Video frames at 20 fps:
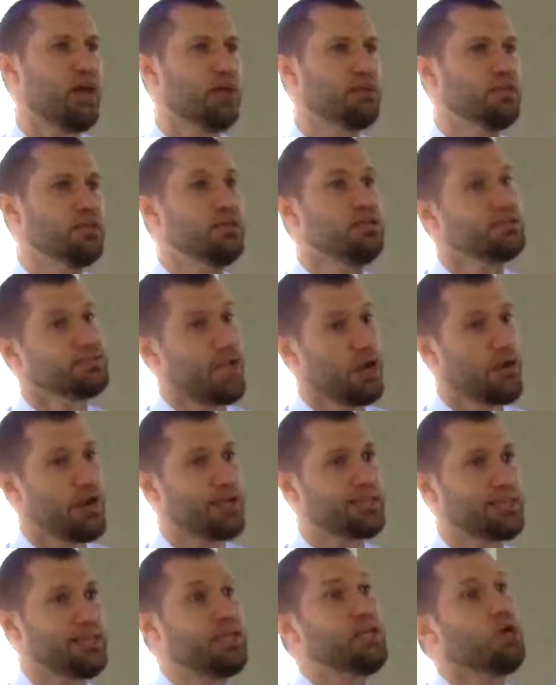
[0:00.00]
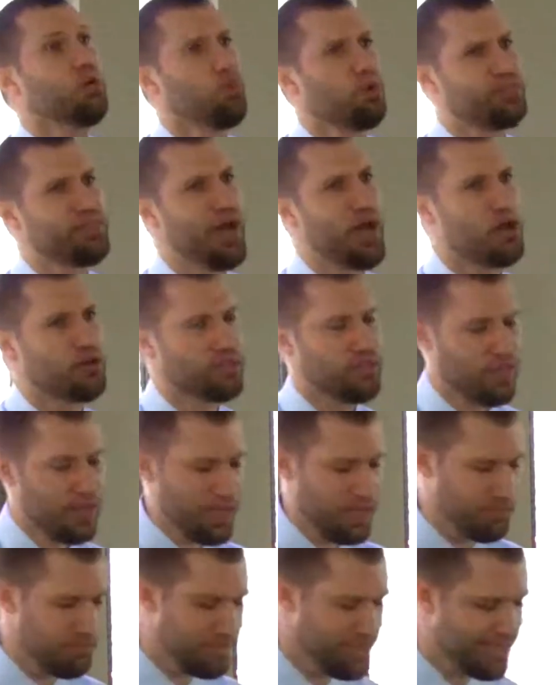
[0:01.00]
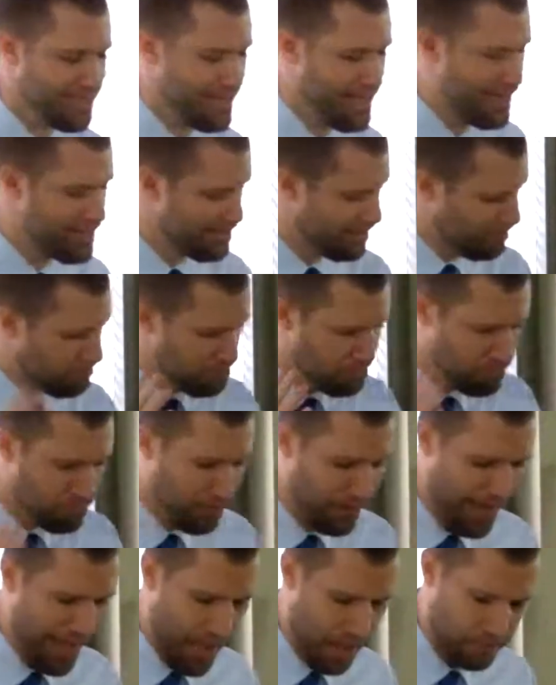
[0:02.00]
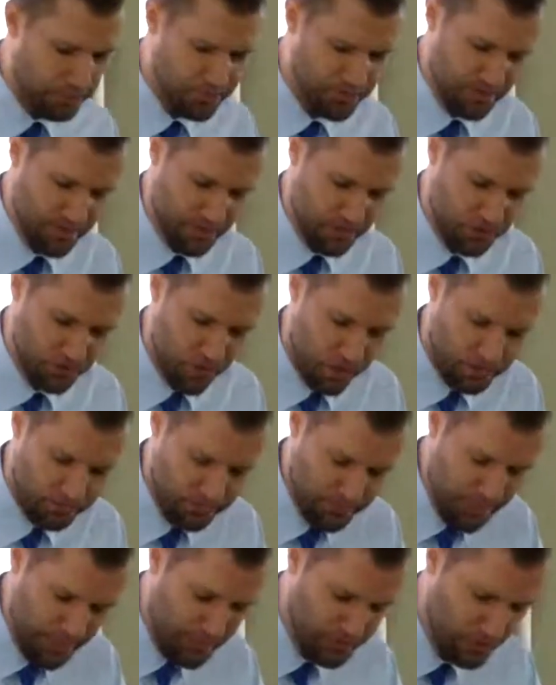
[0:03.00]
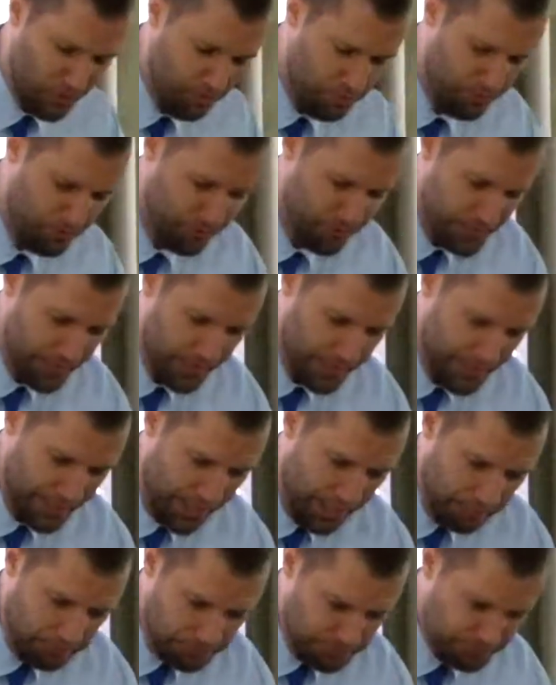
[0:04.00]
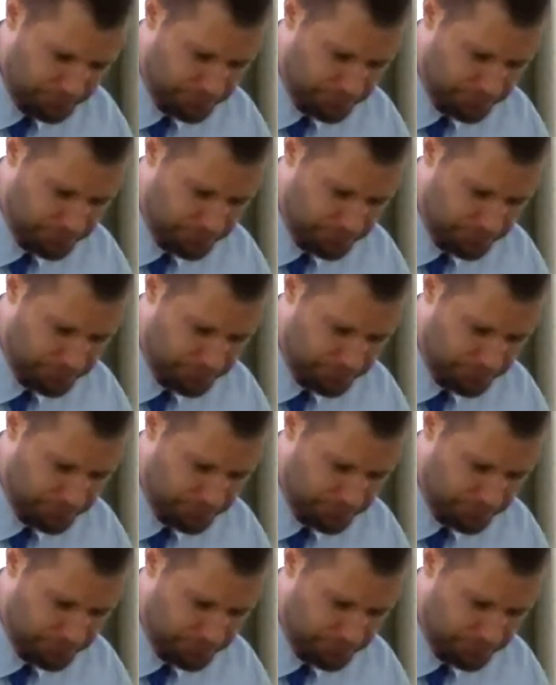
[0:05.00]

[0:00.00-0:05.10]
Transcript: that directly without a mediator. Perhaps. It's not perfectly clear.